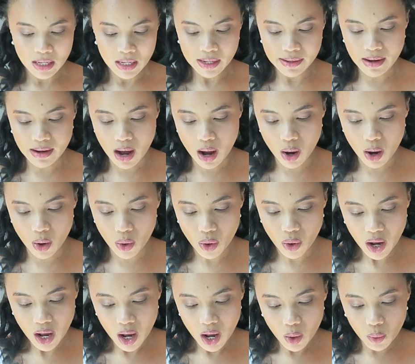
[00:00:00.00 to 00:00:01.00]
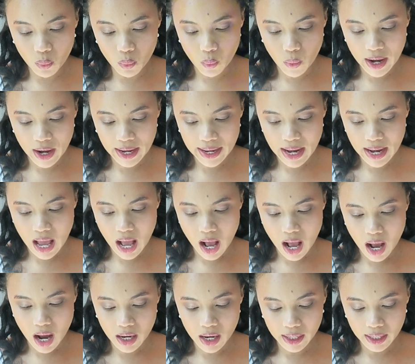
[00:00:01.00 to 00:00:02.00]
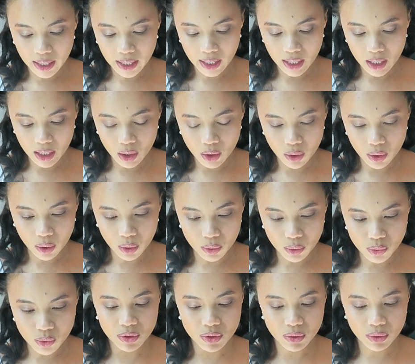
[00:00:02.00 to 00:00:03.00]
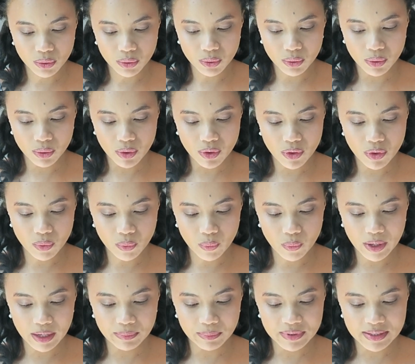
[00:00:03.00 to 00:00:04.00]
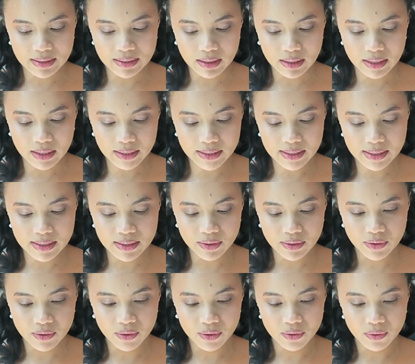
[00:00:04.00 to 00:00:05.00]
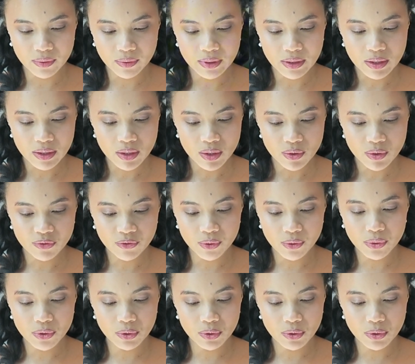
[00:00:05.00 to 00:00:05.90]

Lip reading: Now, when I go to the websites for